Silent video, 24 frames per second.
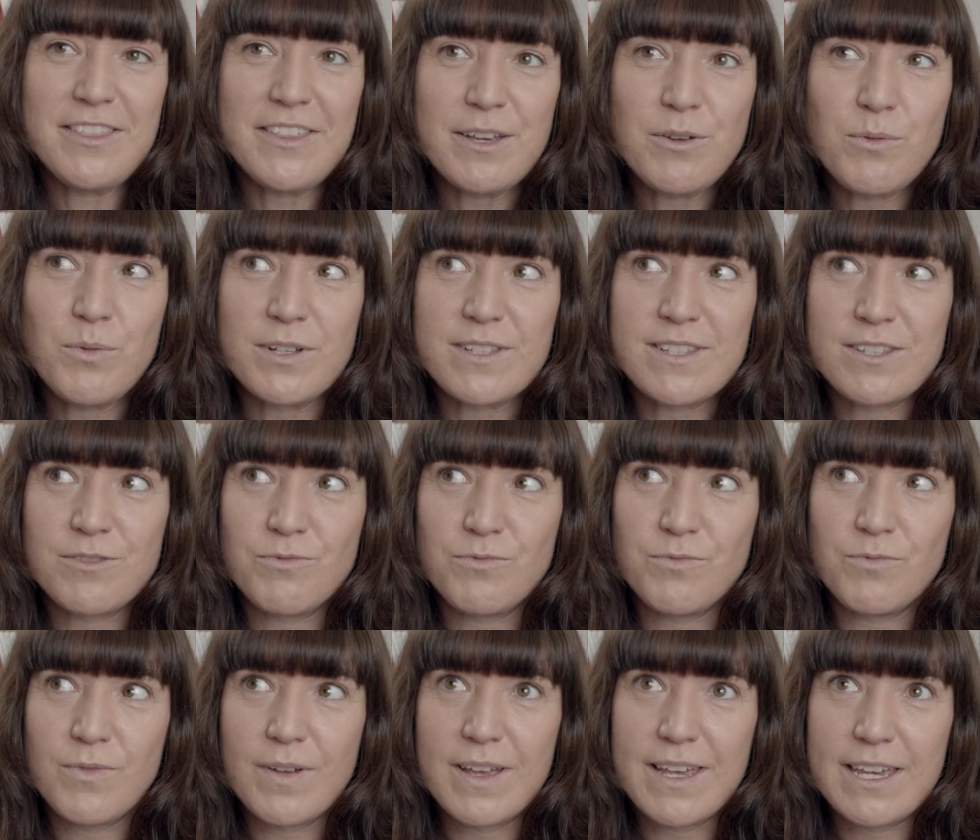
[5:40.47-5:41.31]
think what's
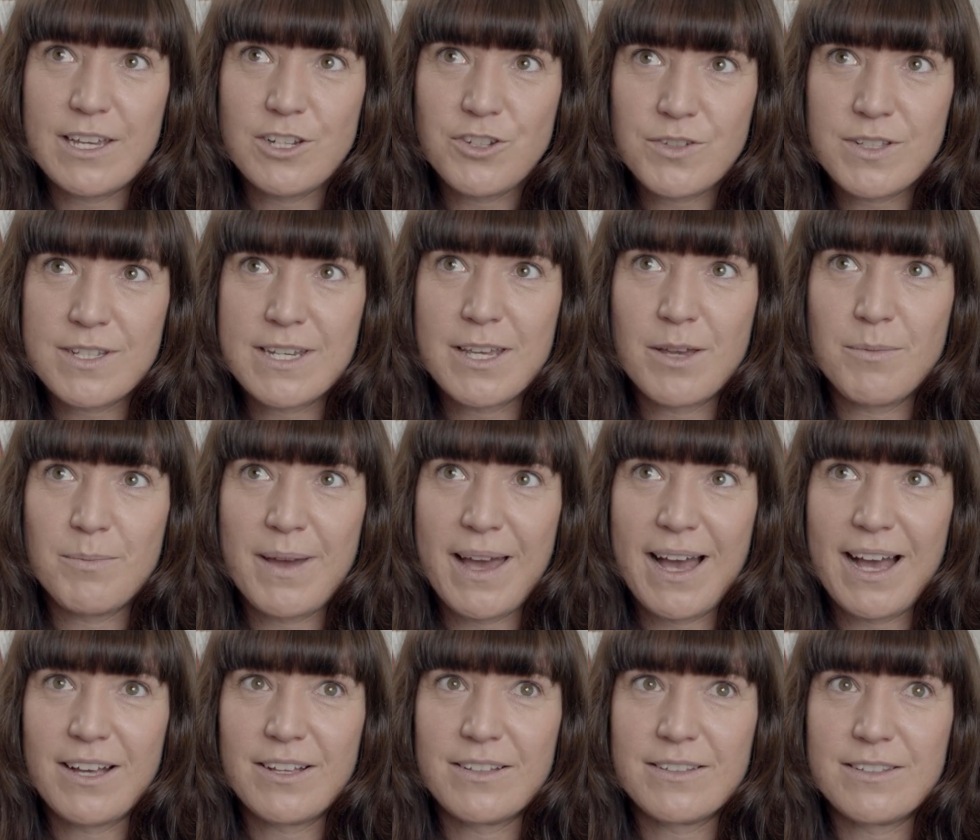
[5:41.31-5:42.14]
interesting
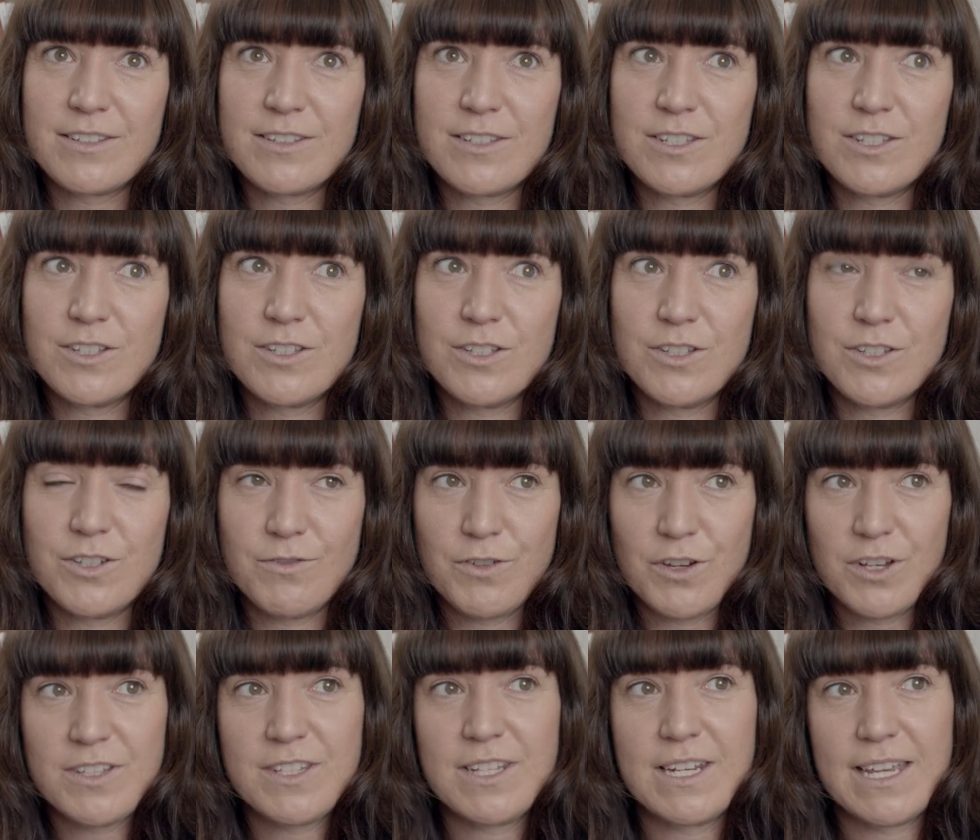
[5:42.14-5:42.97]
about
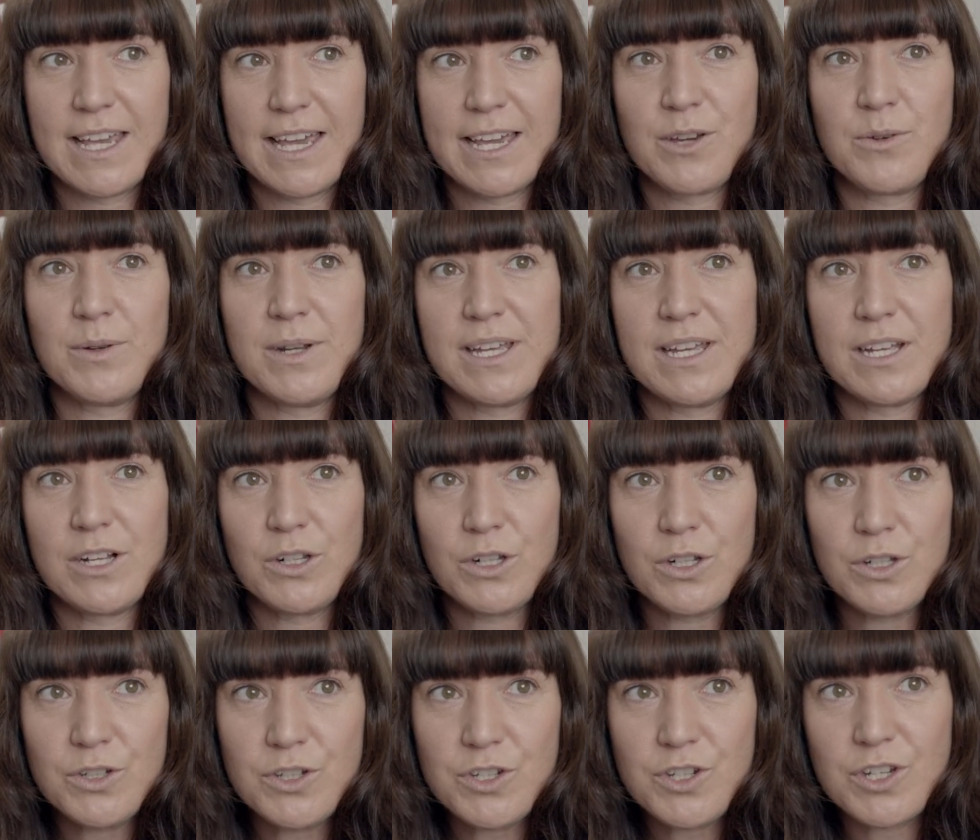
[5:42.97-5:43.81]
diversity, equity,
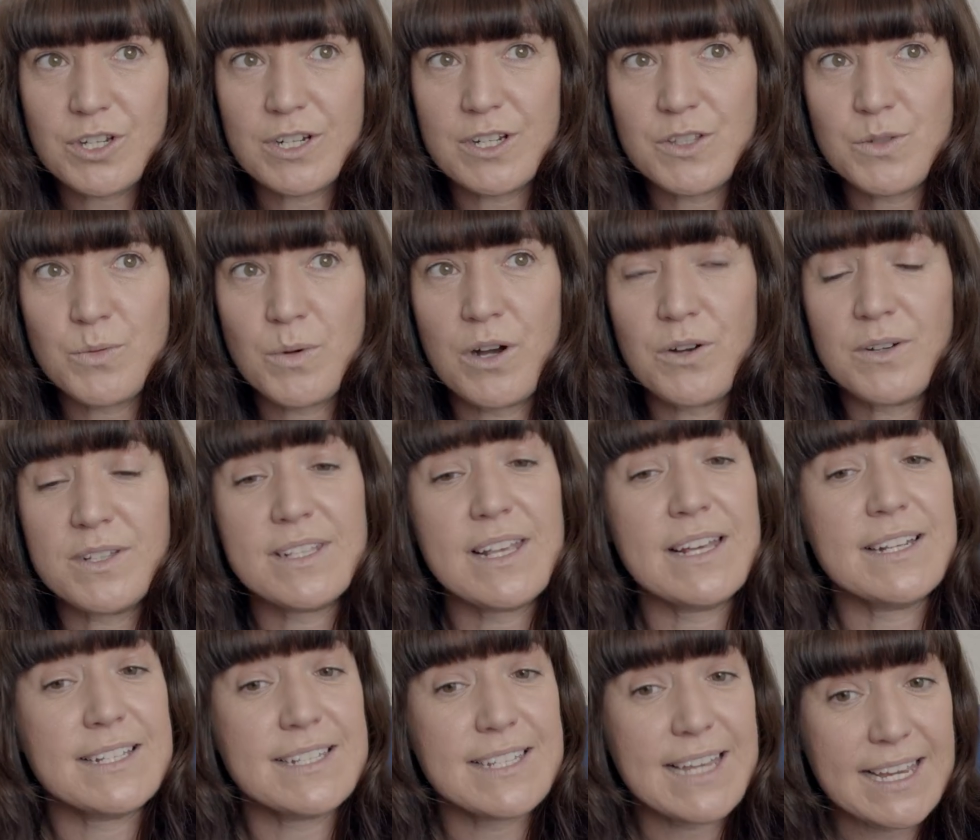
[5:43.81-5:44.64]
inclusion as well is
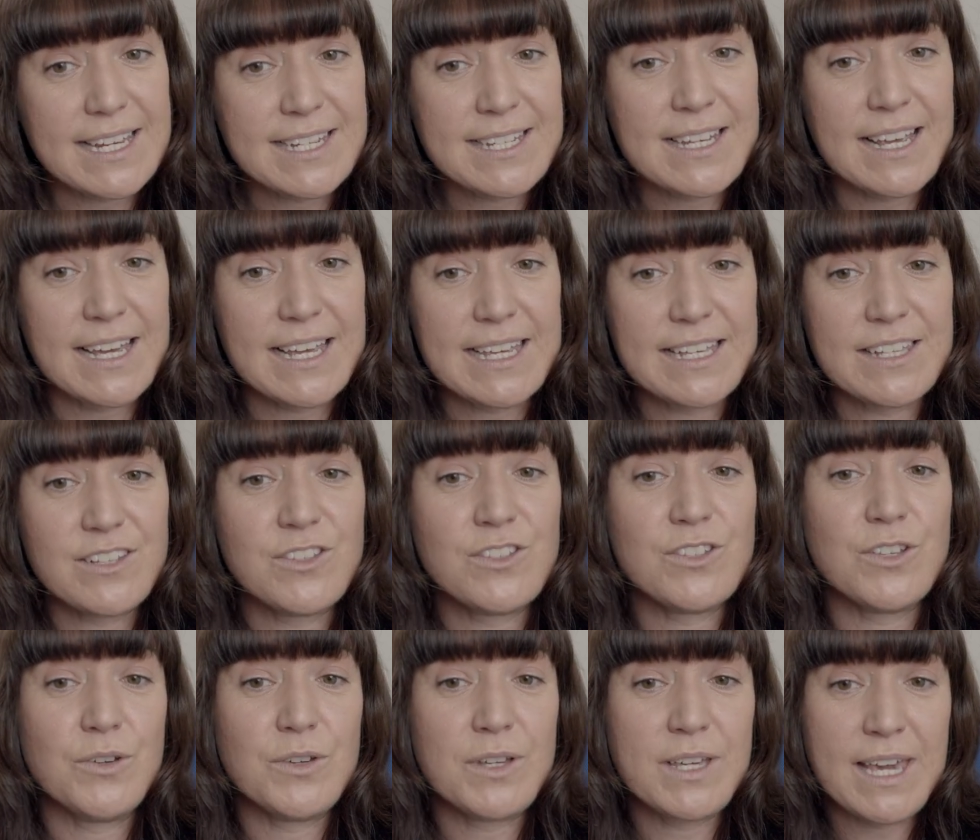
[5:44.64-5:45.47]
that data is
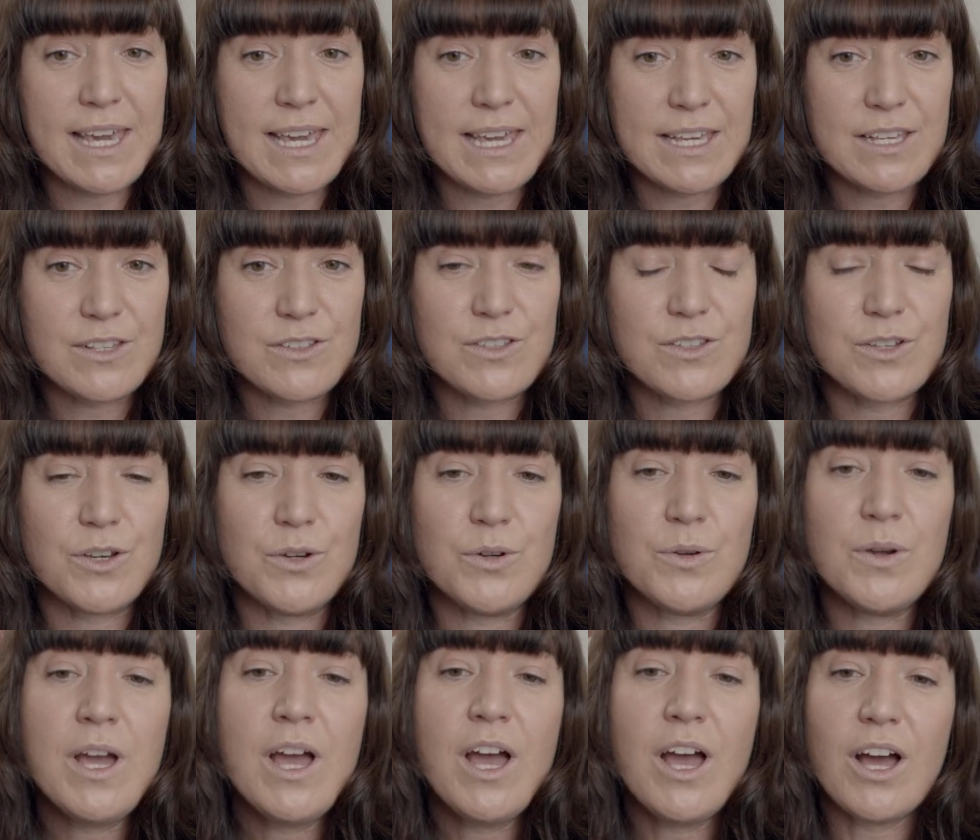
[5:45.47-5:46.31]
so key.
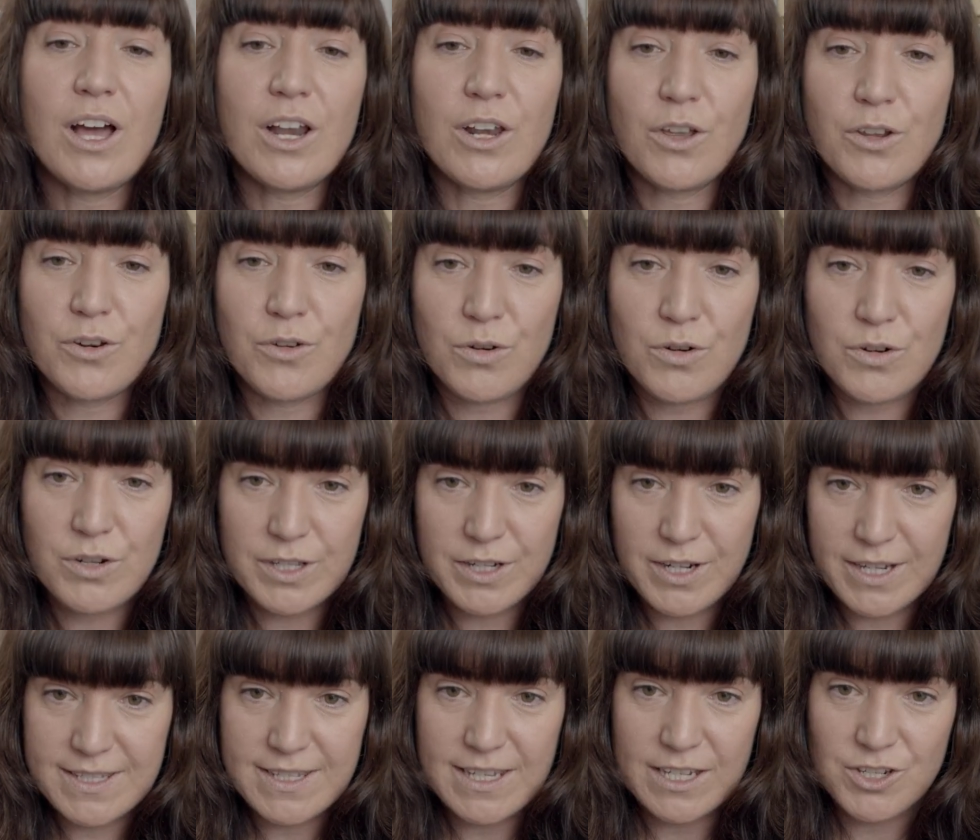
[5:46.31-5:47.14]
So a lot of
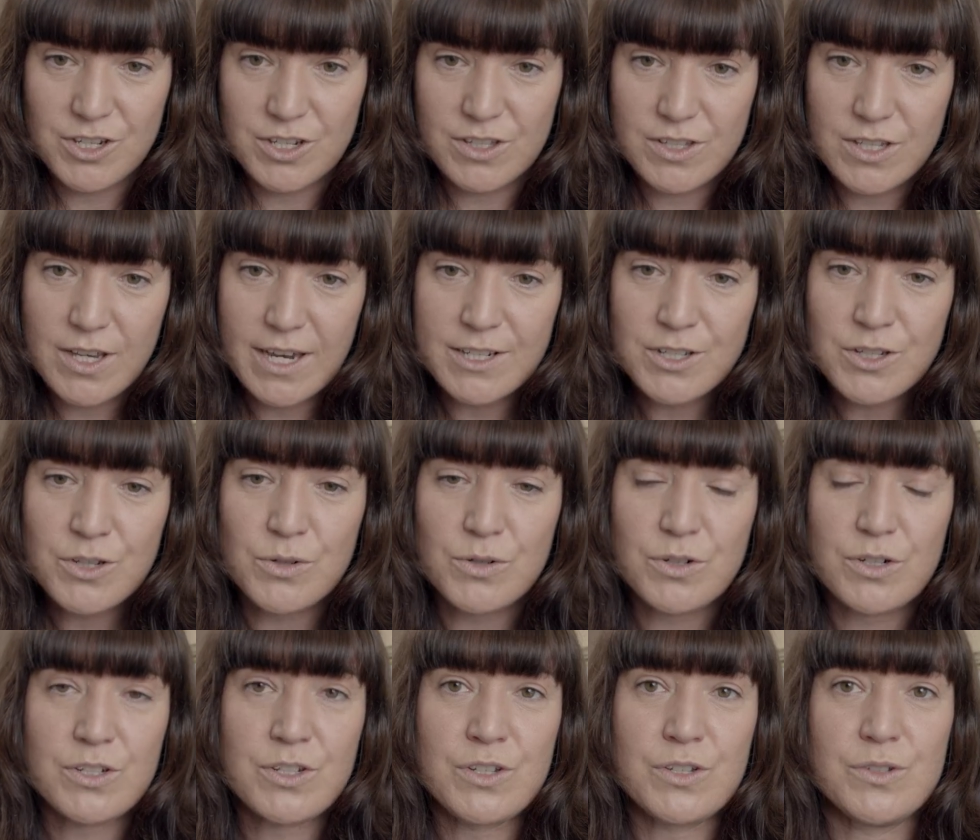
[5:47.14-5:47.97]
organizations I
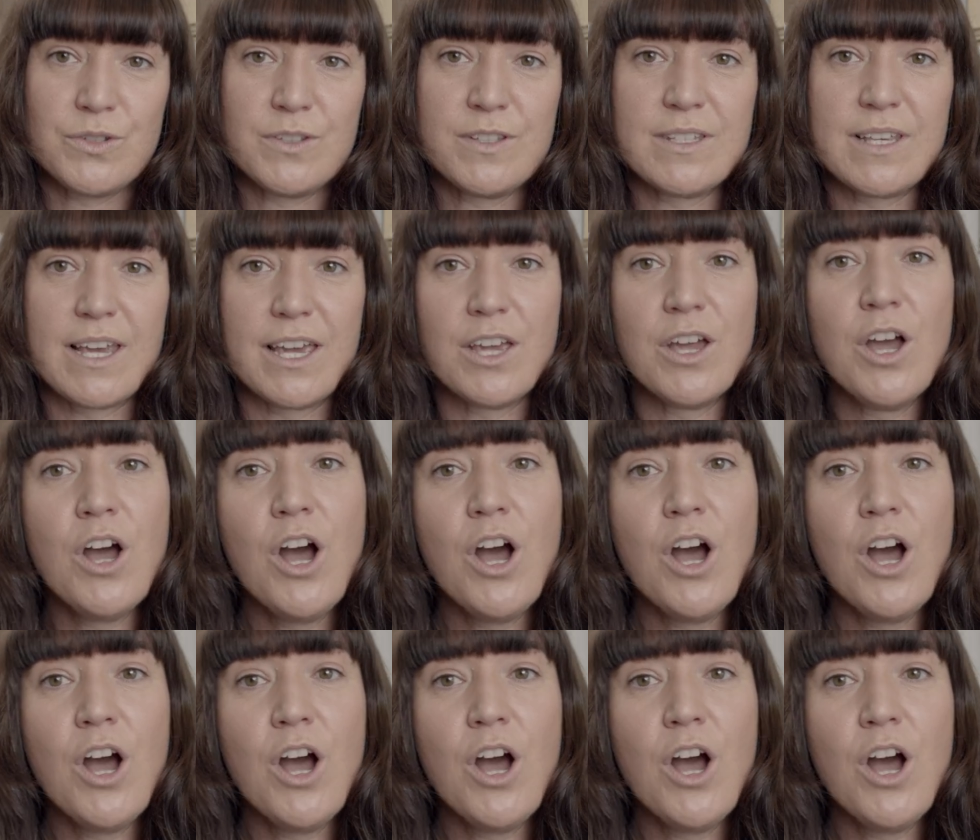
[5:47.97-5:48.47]
talk to say,